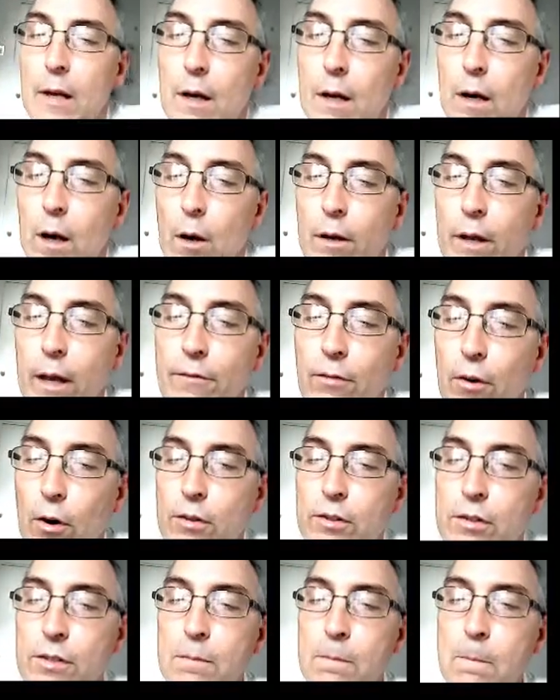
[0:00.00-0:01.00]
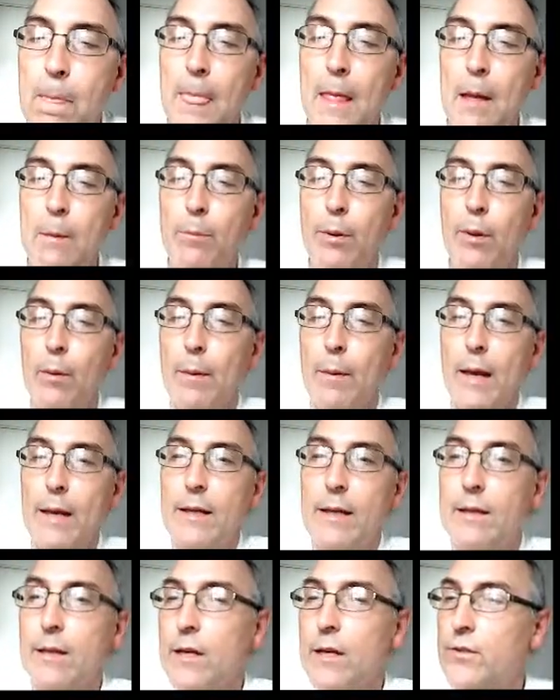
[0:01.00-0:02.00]
Okay, folks, Bill
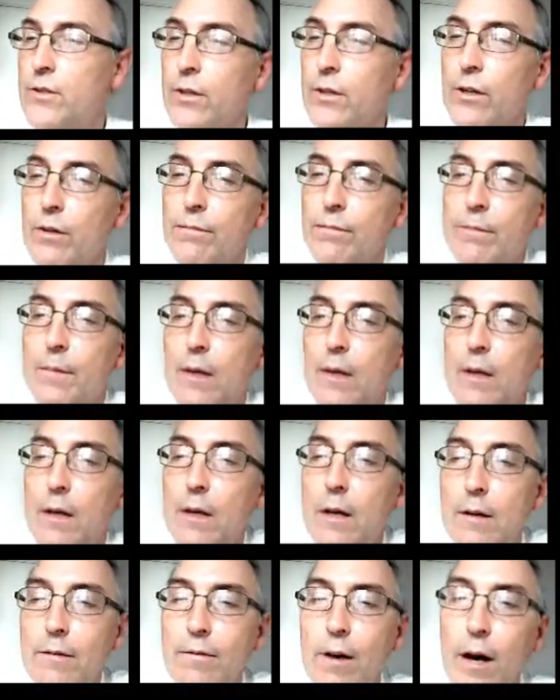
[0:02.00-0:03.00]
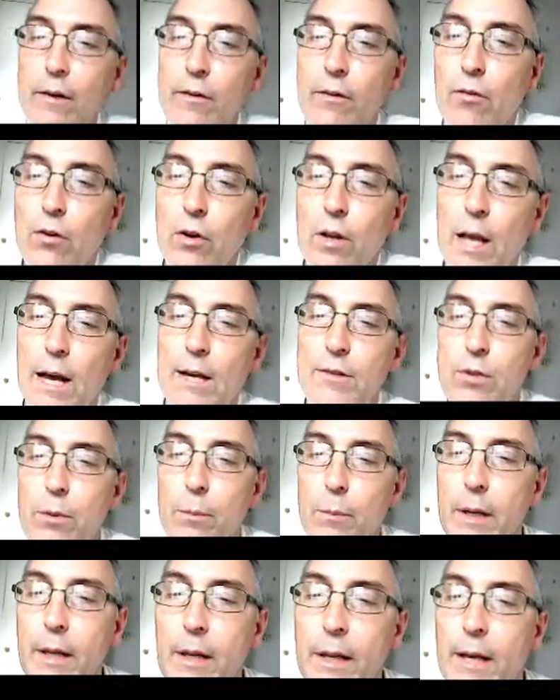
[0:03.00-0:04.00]
McIntosh here, founder of Ocaso
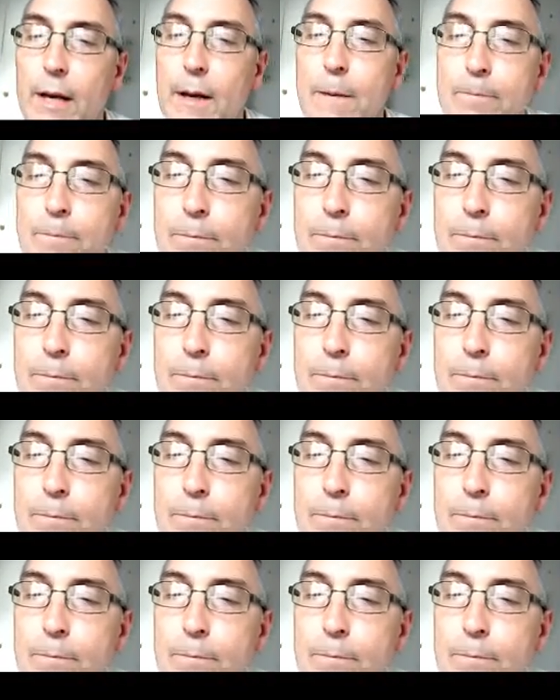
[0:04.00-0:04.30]
Media.